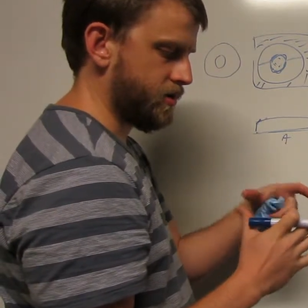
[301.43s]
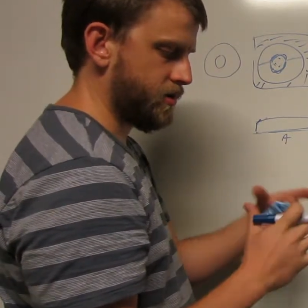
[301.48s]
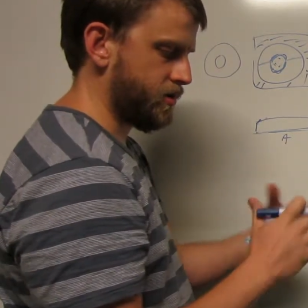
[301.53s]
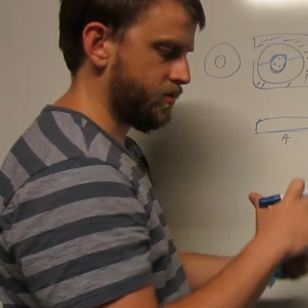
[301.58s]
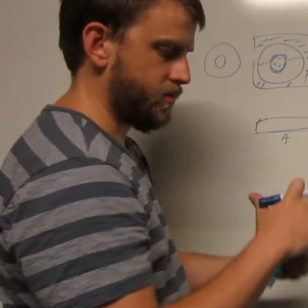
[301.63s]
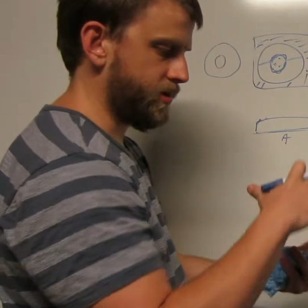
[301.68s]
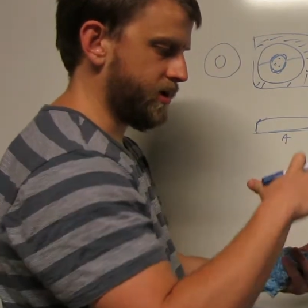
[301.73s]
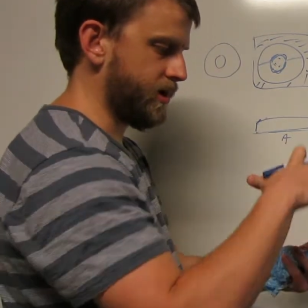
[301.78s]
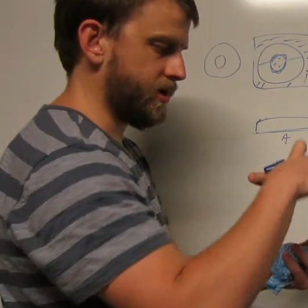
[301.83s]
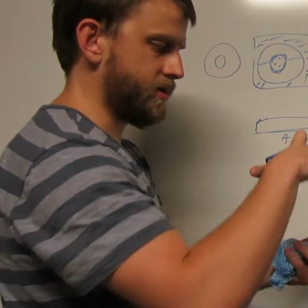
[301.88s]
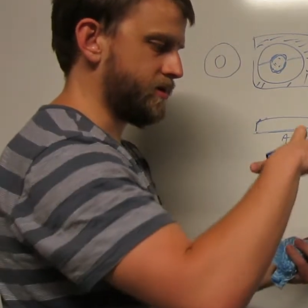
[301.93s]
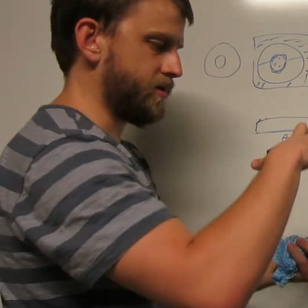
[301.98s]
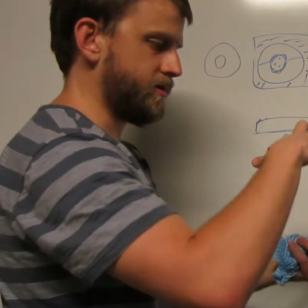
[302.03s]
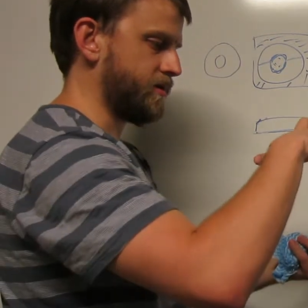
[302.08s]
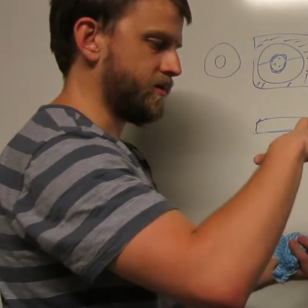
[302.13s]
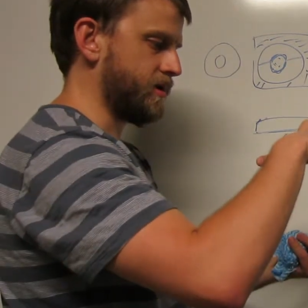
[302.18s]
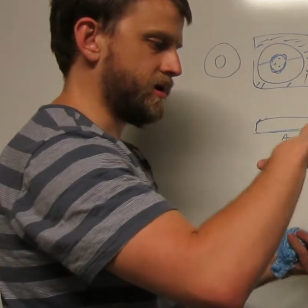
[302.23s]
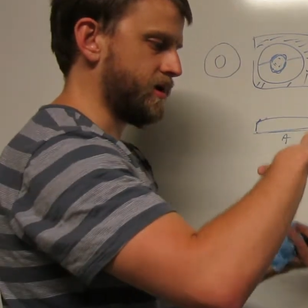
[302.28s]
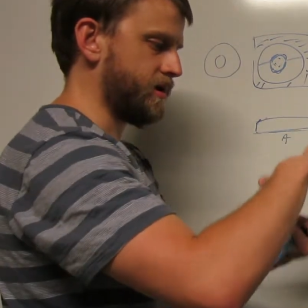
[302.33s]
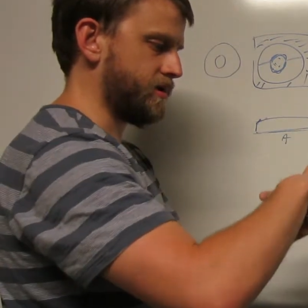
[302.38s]
2 plates of
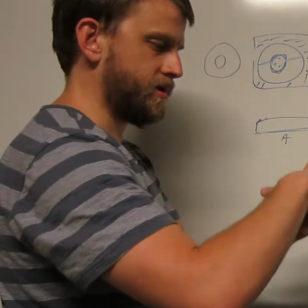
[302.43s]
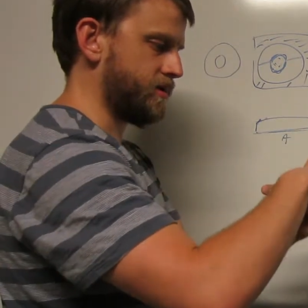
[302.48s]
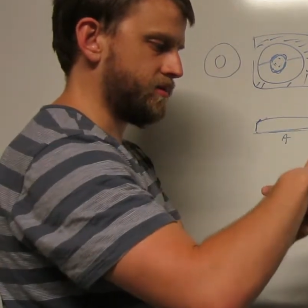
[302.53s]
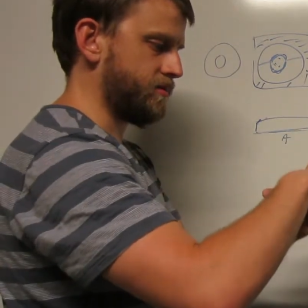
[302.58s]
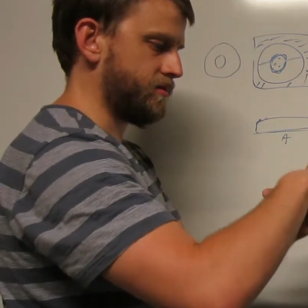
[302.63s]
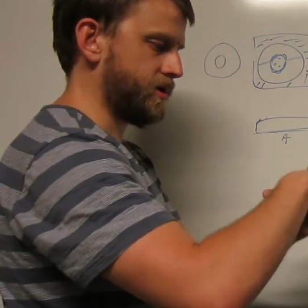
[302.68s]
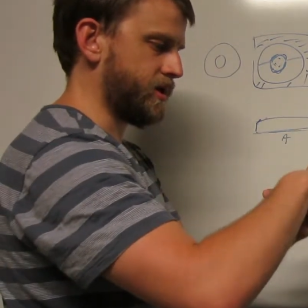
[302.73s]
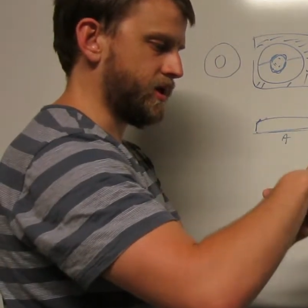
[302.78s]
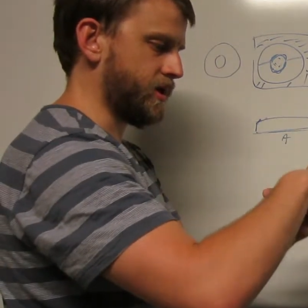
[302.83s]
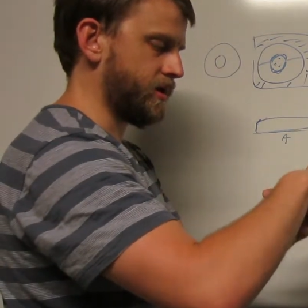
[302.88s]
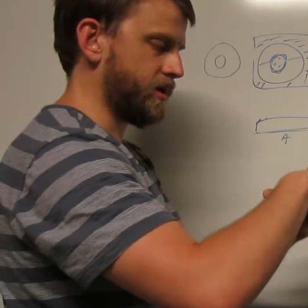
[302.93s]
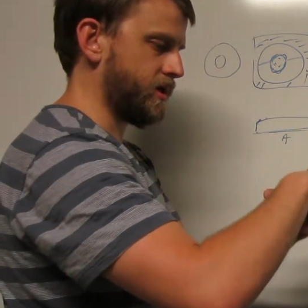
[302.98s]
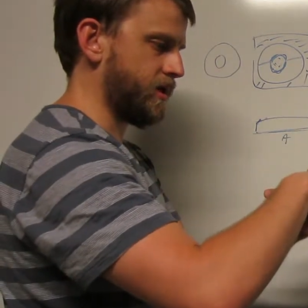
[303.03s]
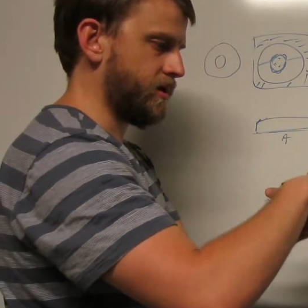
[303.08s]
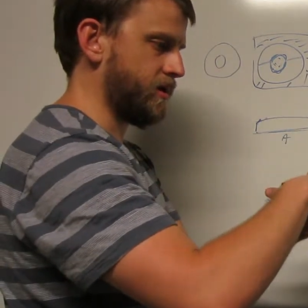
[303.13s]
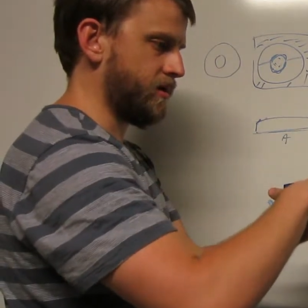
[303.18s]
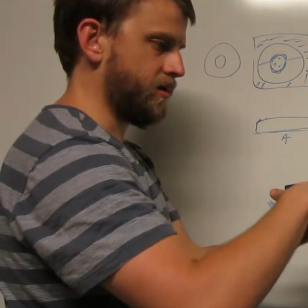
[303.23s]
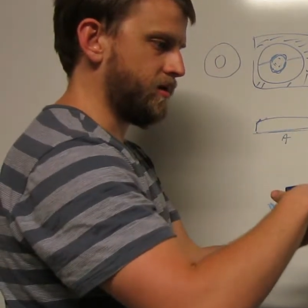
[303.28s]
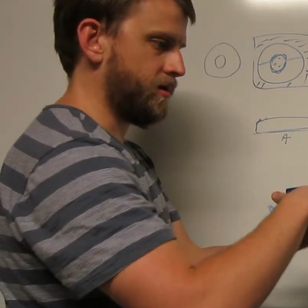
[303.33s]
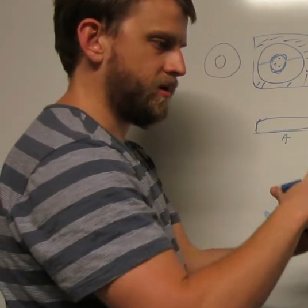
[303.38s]
glass stuck
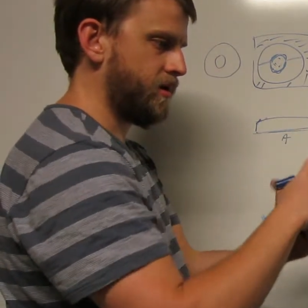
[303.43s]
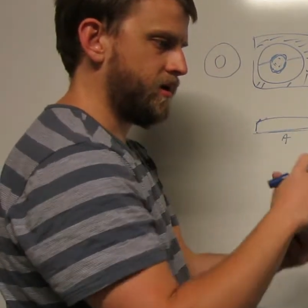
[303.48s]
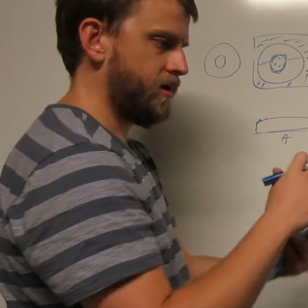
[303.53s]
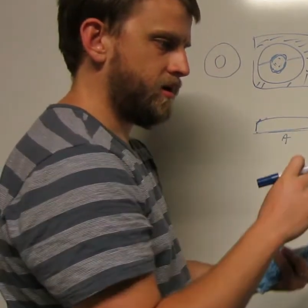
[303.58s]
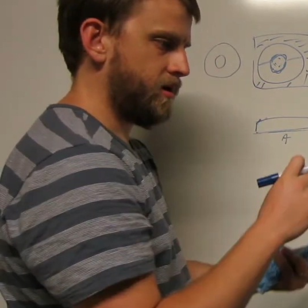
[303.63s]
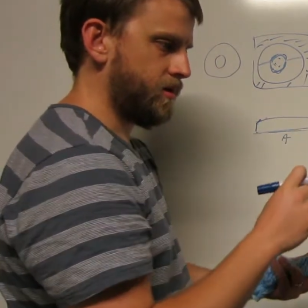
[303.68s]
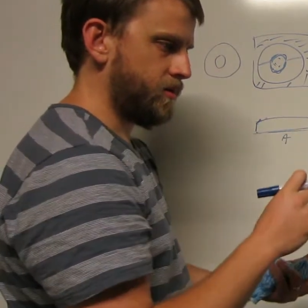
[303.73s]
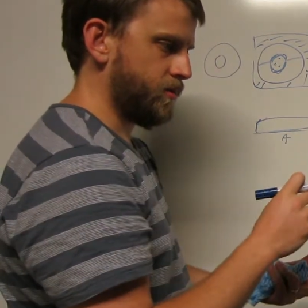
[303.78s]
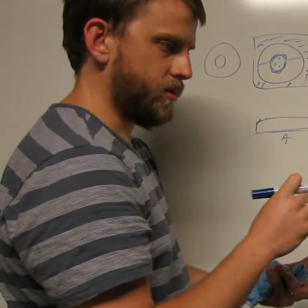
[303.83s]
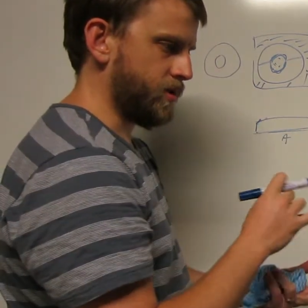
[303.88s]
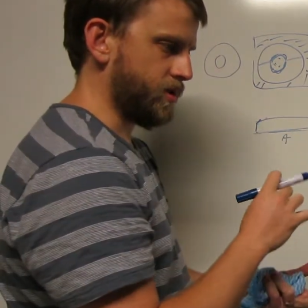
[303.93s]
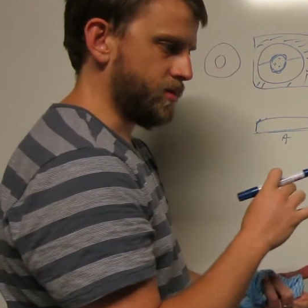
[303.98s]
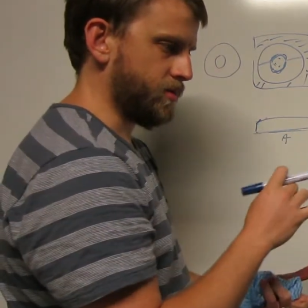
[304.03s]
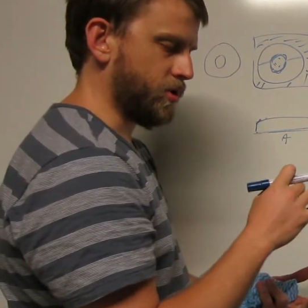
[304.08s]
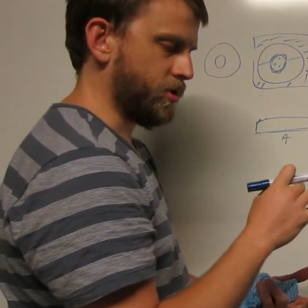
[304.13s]
together with some